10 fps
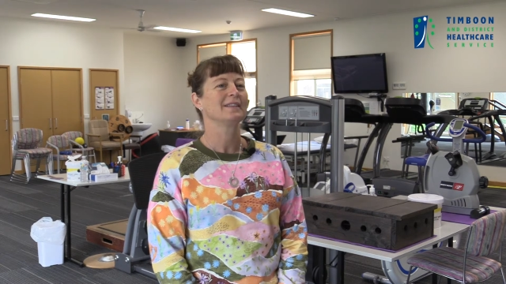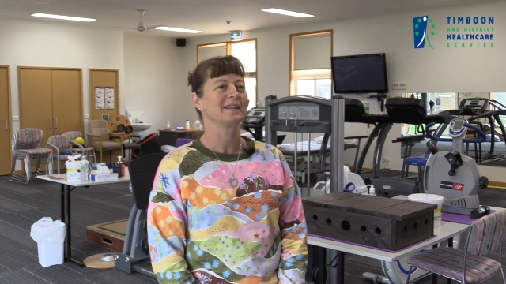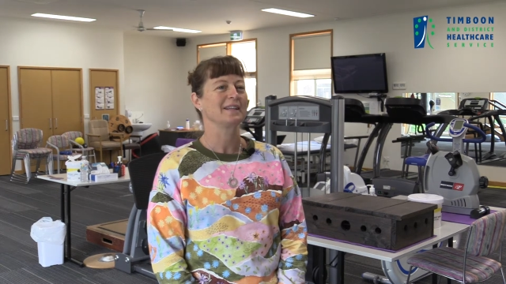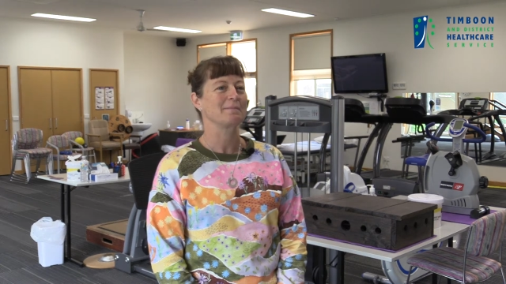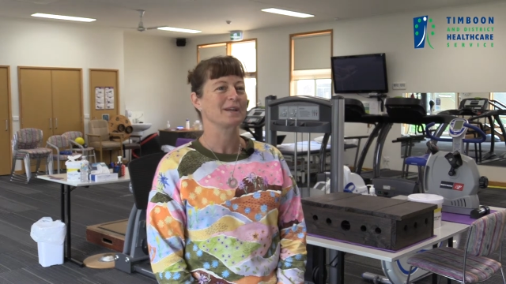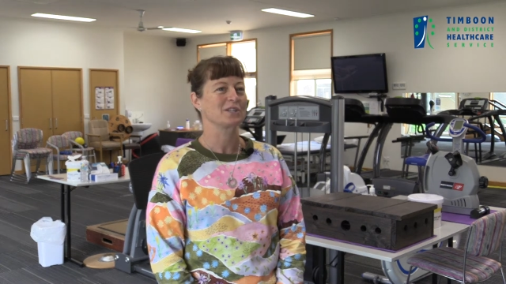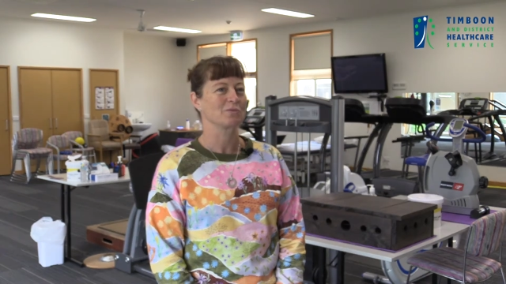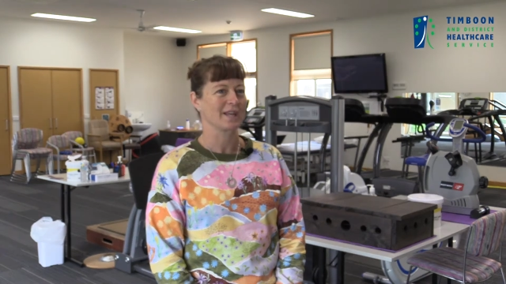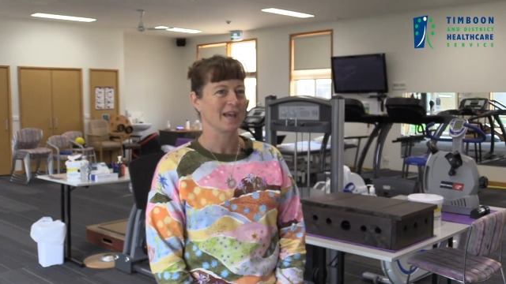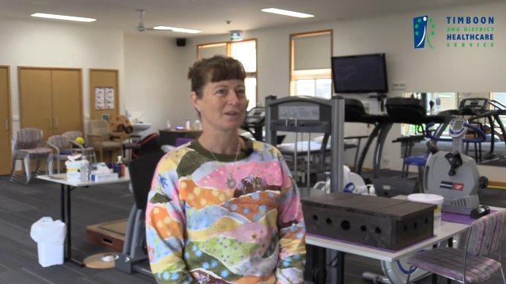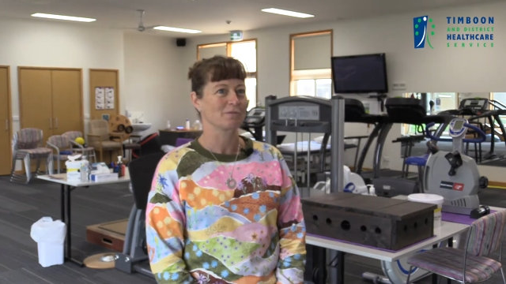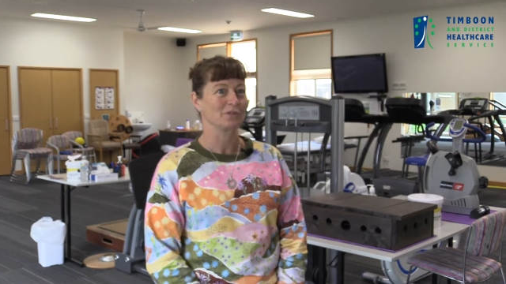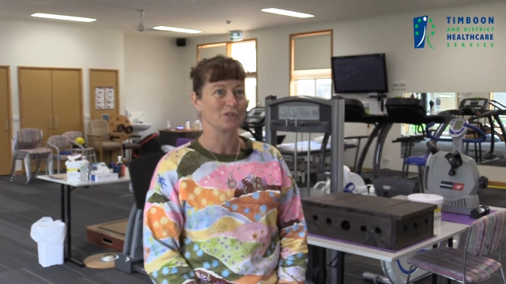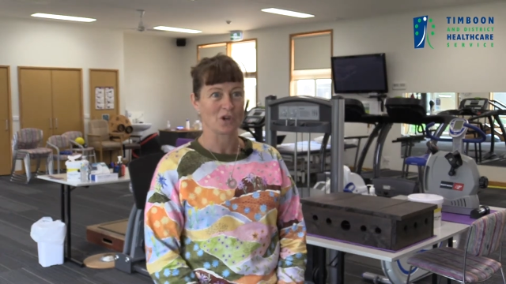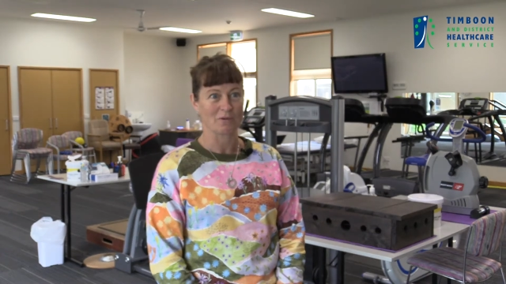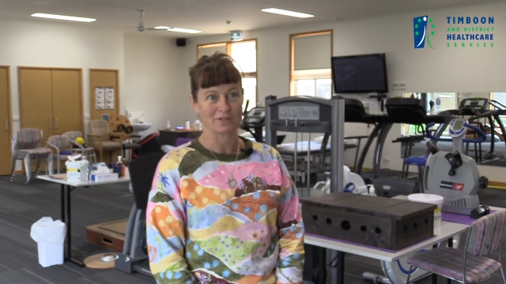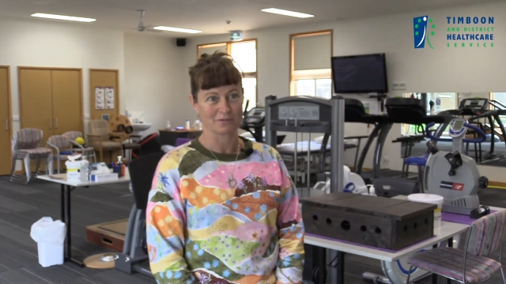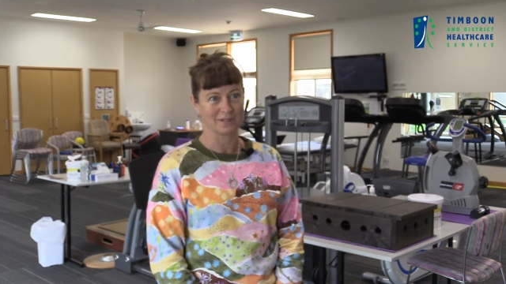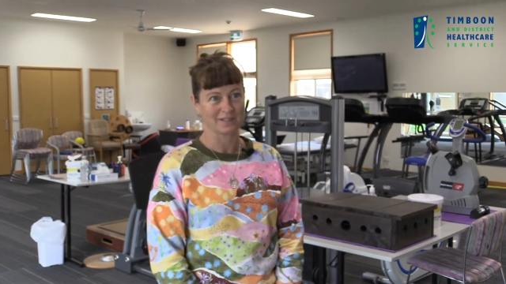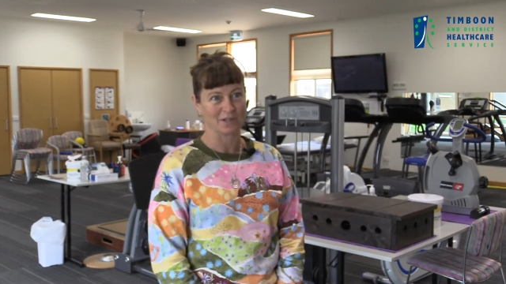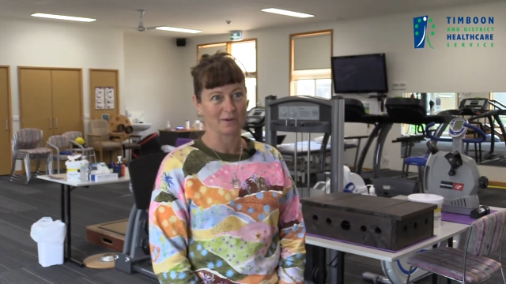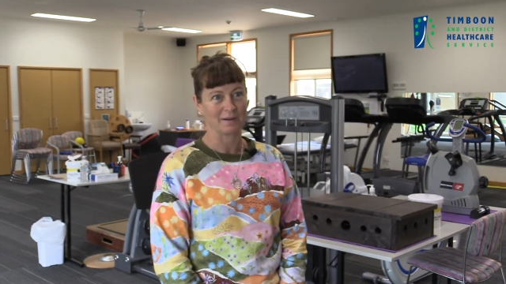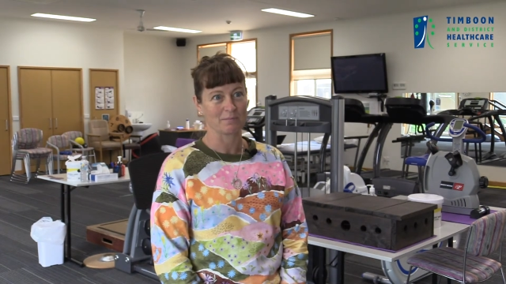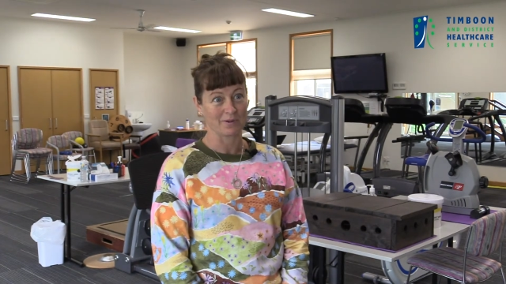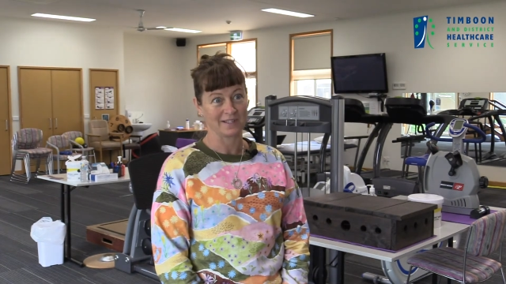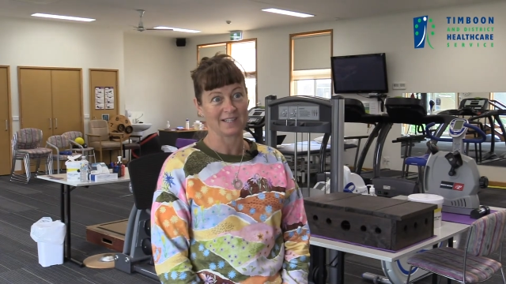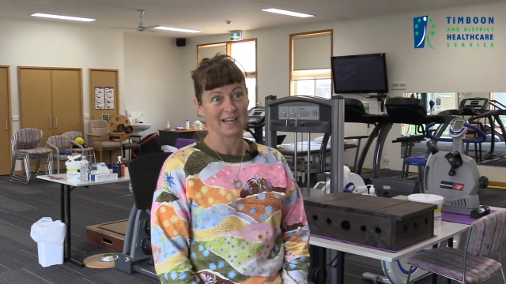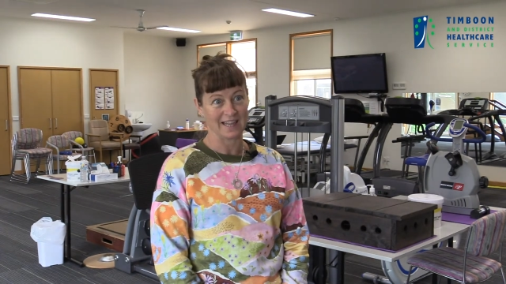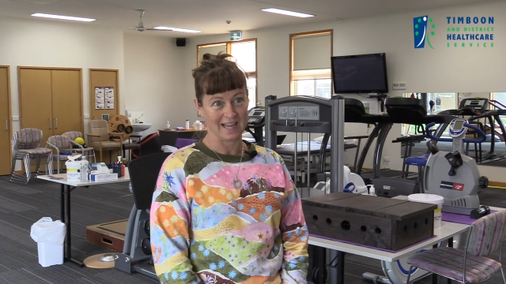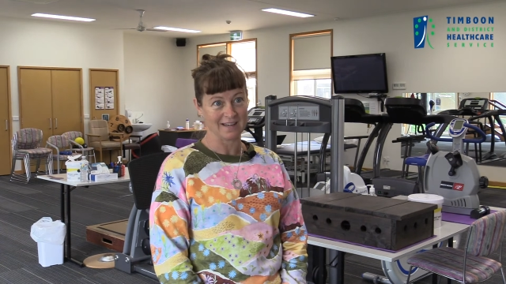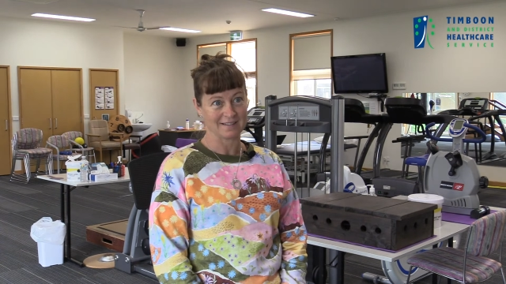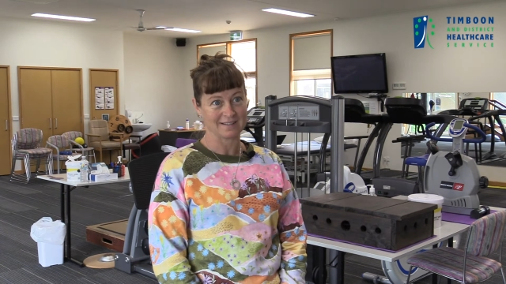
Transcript: then that makes you accountable and you go and do it. So I appreciate that.